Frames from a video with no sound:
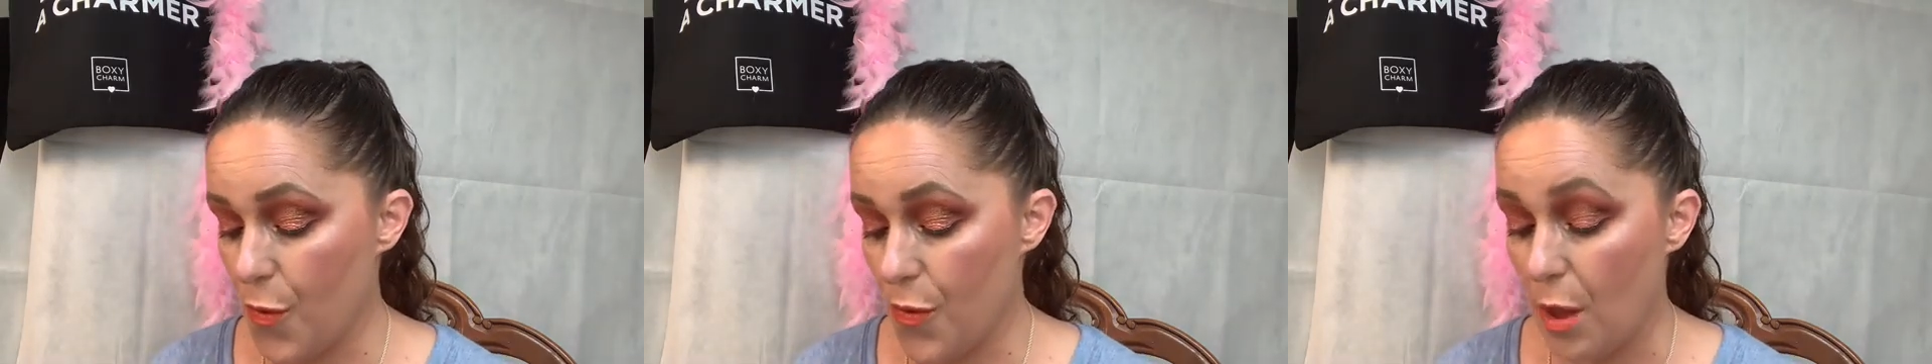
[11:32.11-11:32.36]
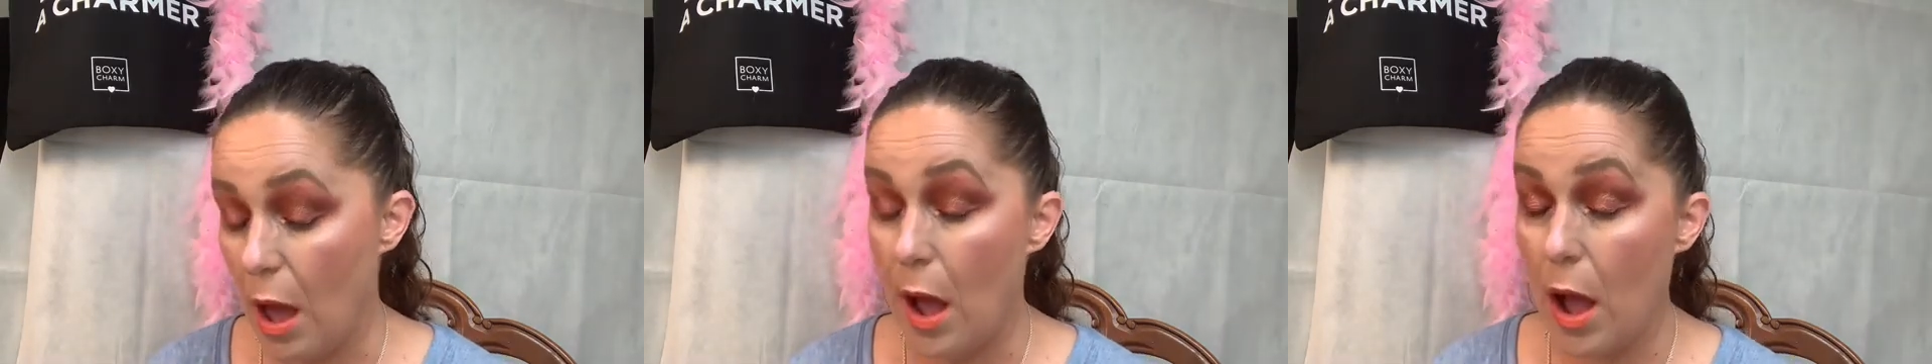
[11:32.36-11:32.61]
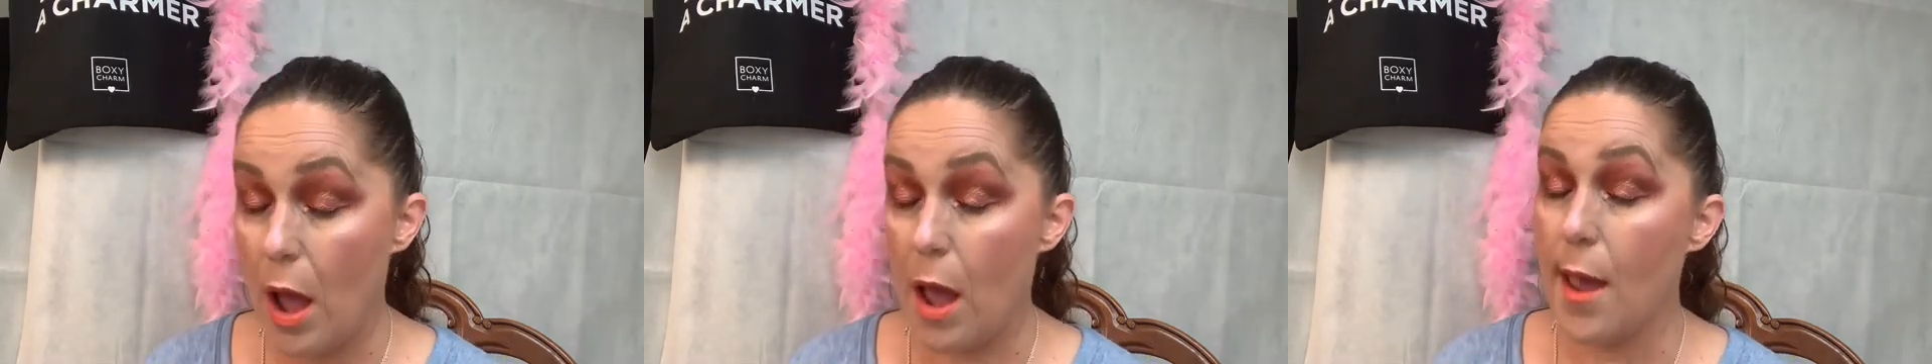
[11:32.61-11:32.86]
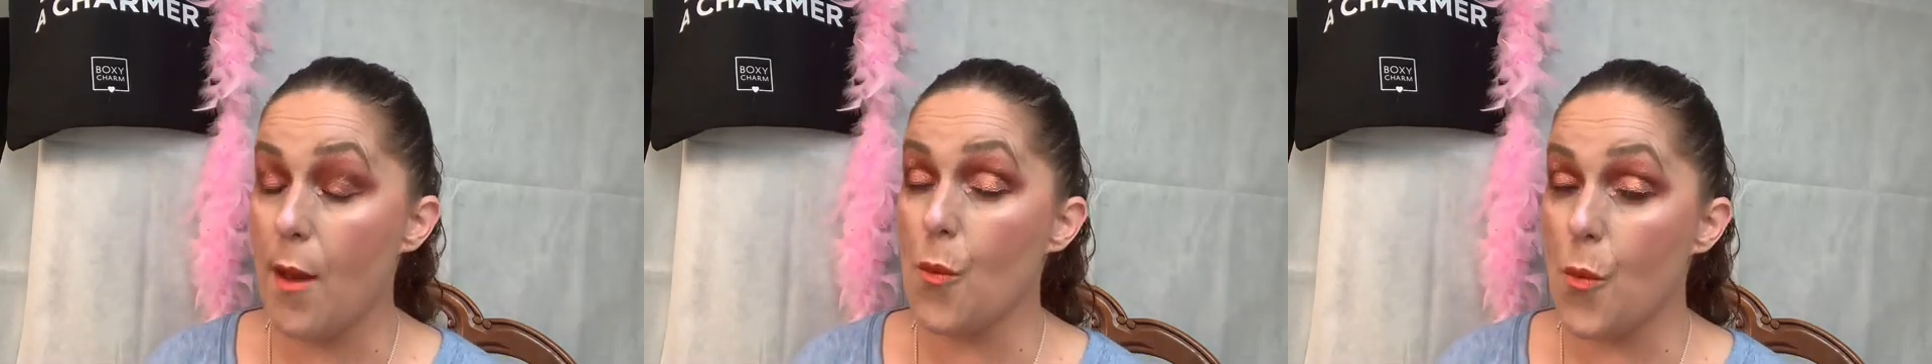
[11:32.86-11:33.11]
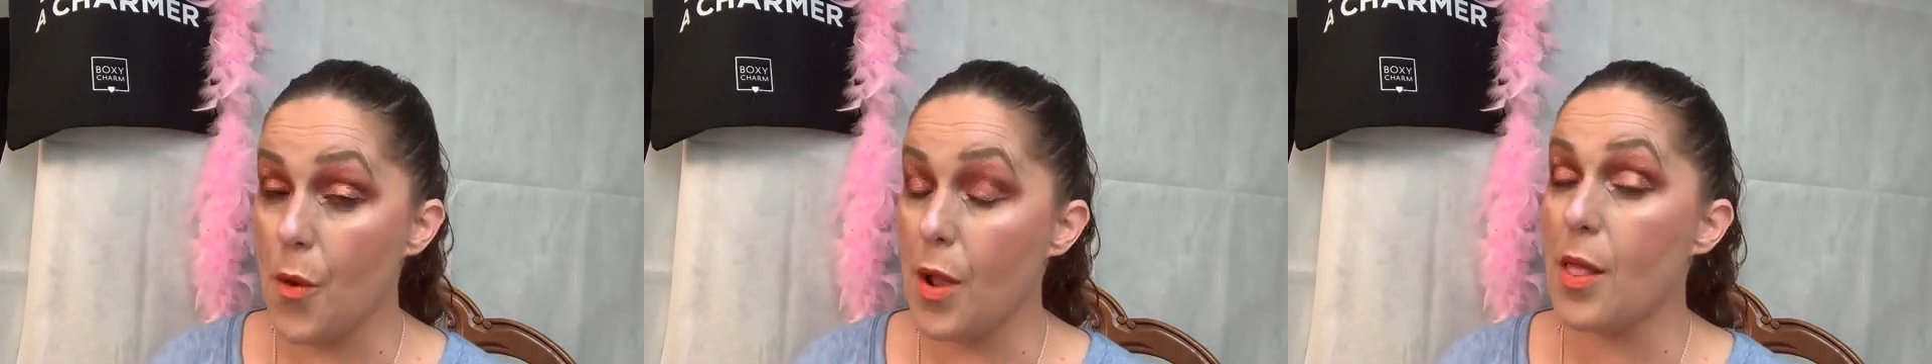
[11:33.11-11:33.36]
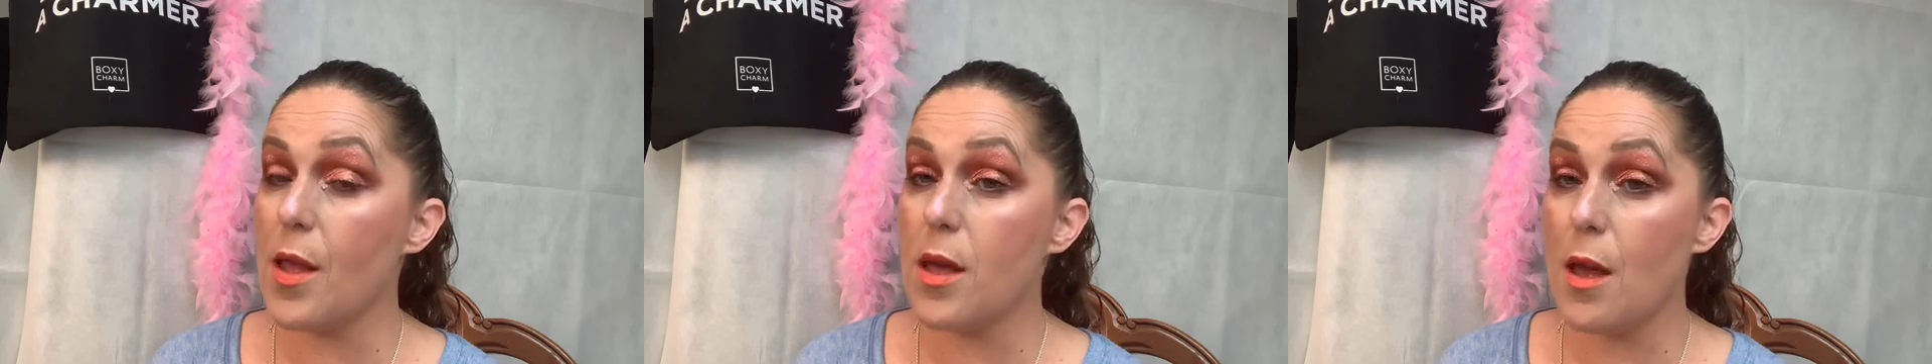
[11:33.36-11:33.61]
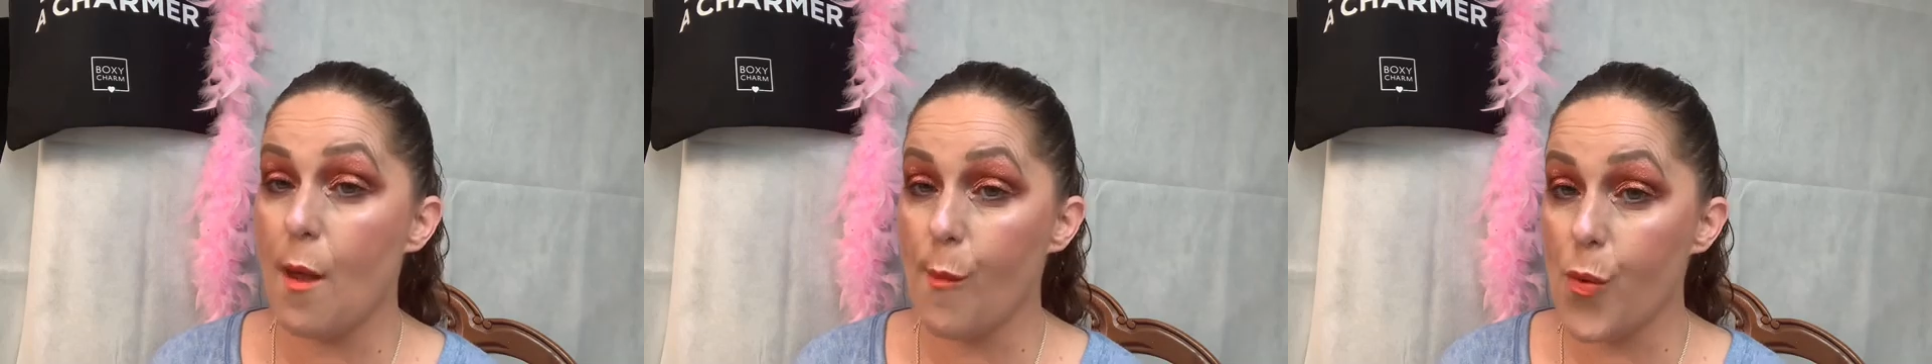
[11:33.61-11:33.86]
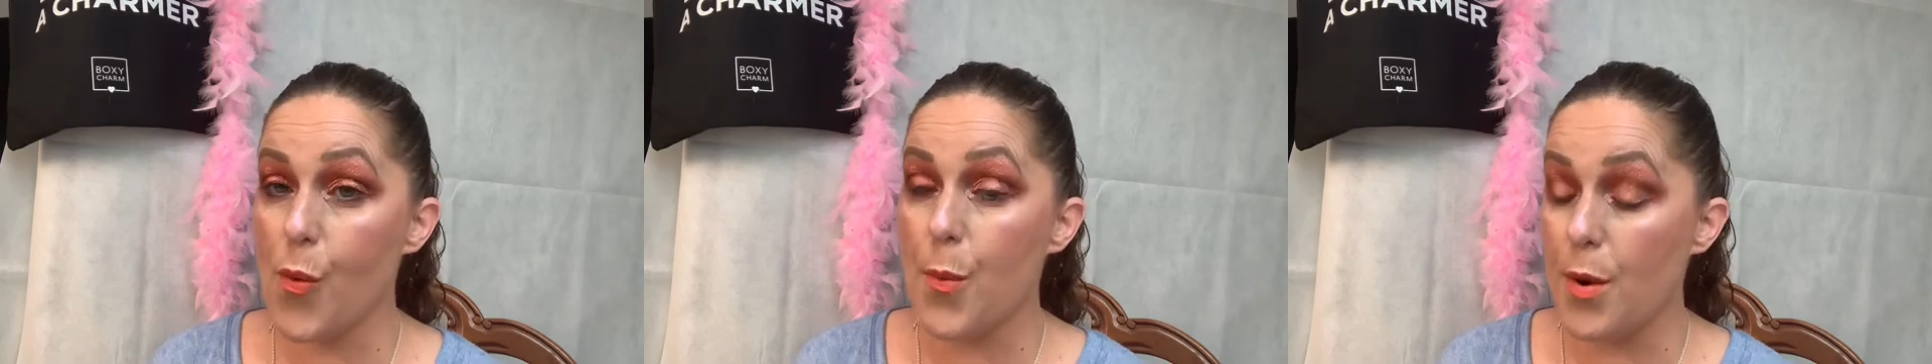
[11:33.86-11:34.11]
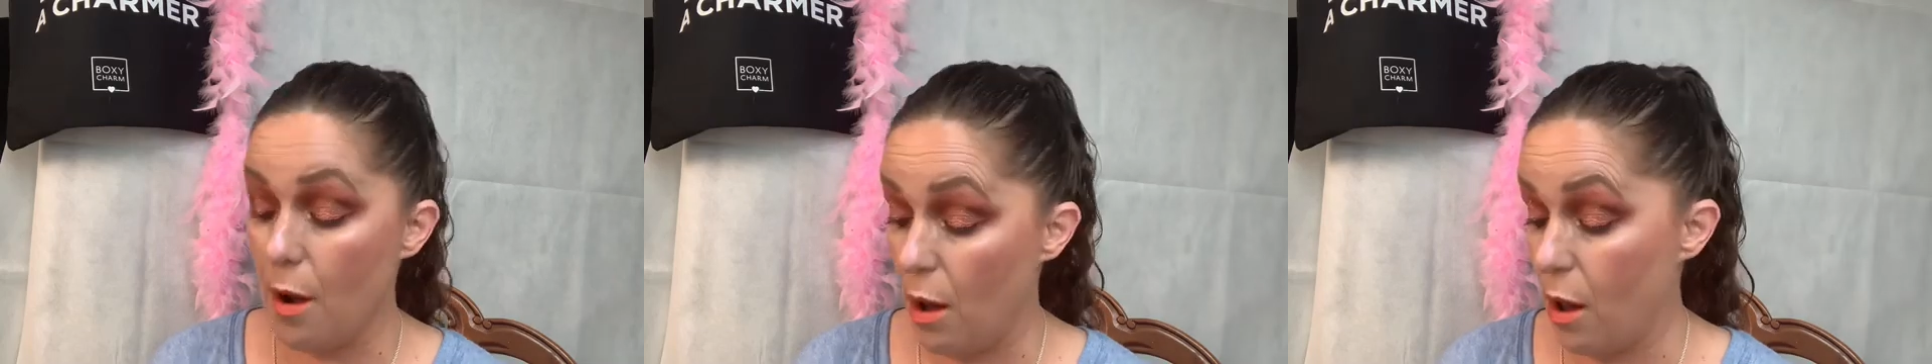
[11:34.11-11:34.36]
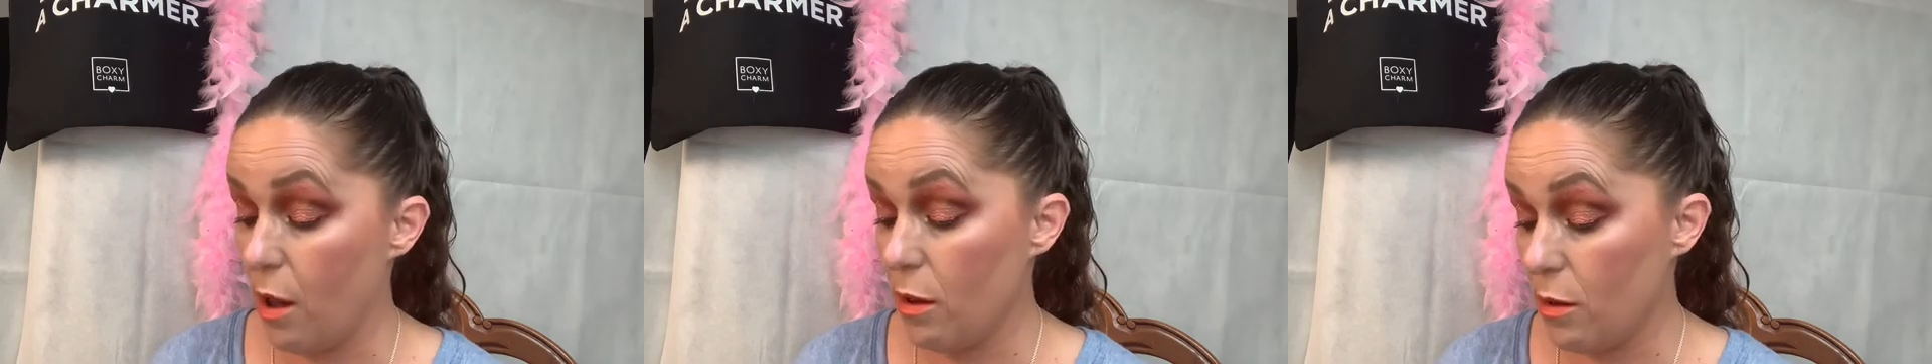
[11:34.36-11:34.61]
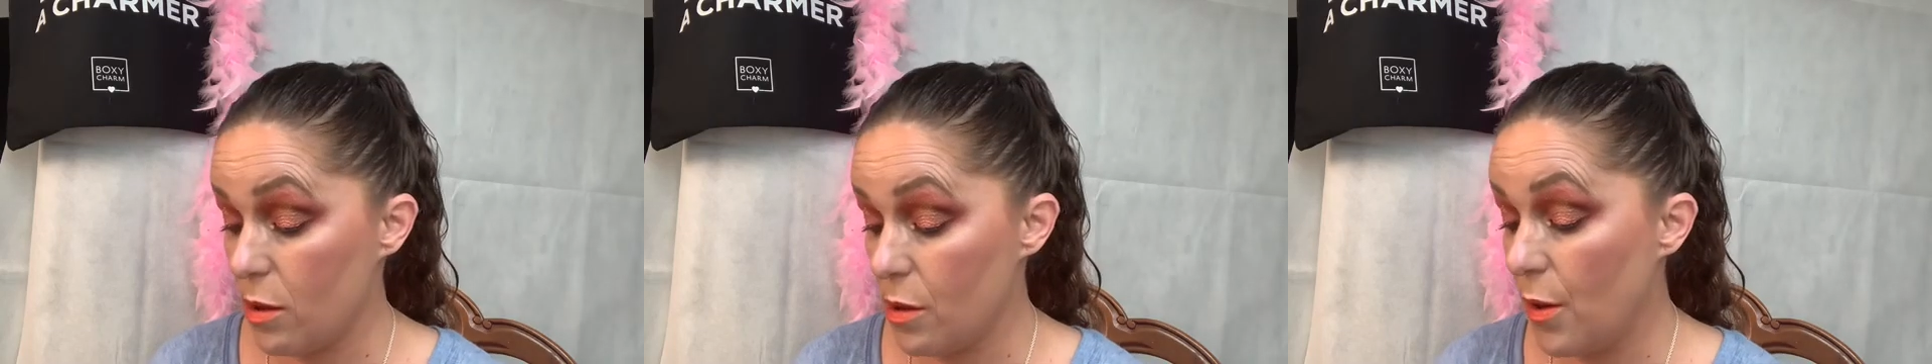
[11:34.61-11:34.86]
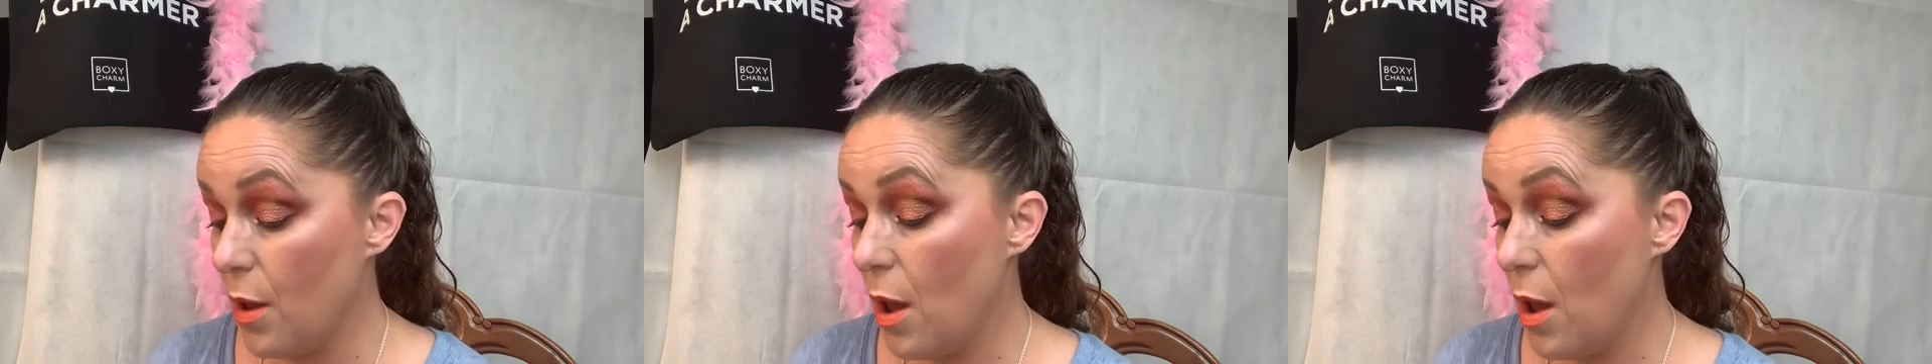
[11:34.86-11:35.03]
and I really am surprised.